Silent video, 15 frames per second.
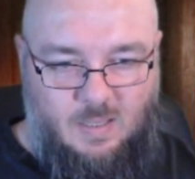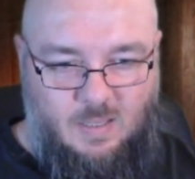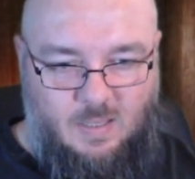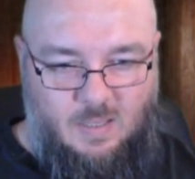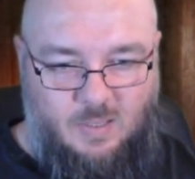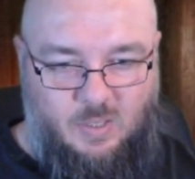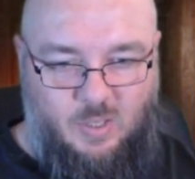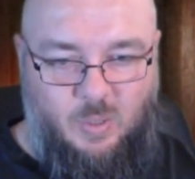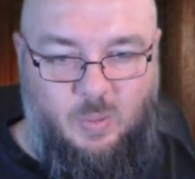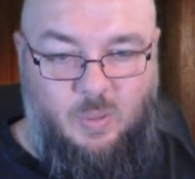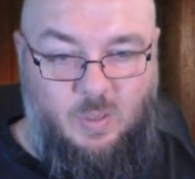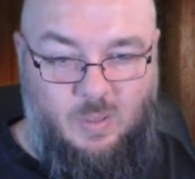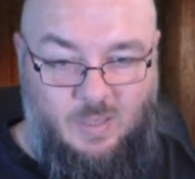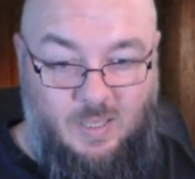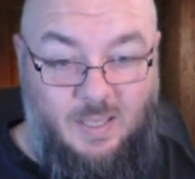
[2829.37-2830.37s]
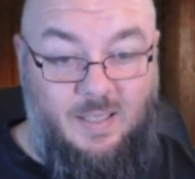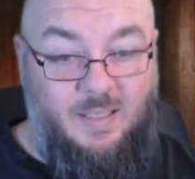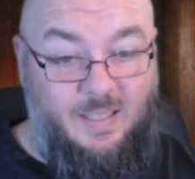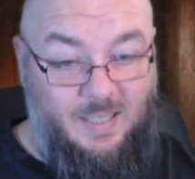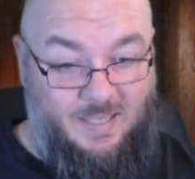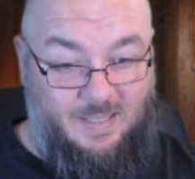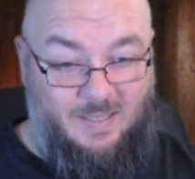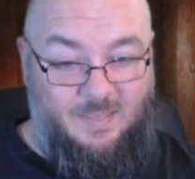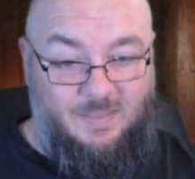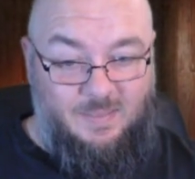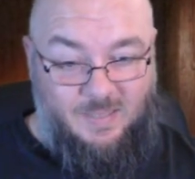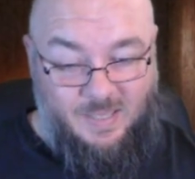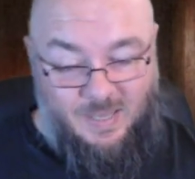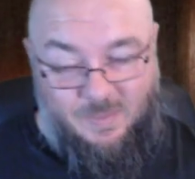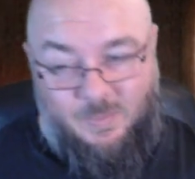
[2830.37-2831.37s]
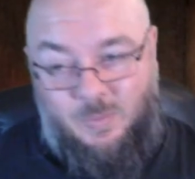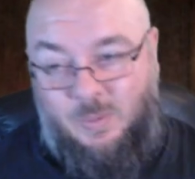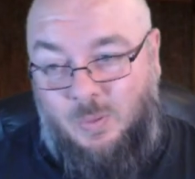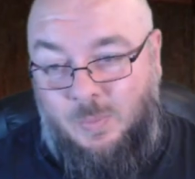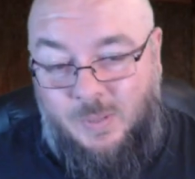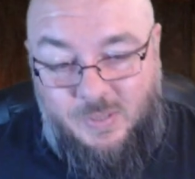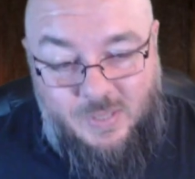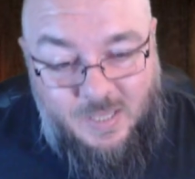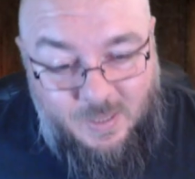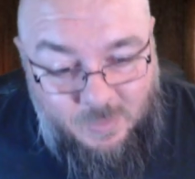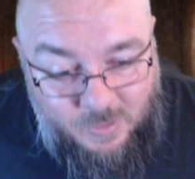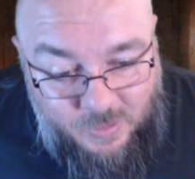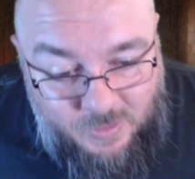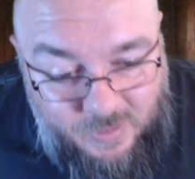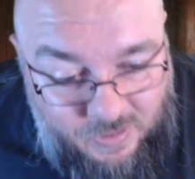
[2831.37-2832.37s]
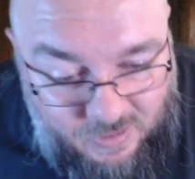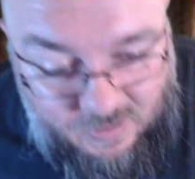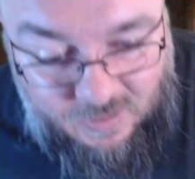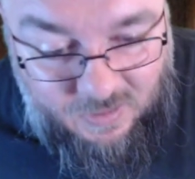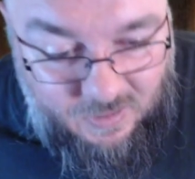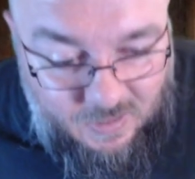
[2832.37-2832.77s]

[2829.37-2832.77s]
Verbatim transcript: Uh, to yeah, yeah, we're almost there with Urizen.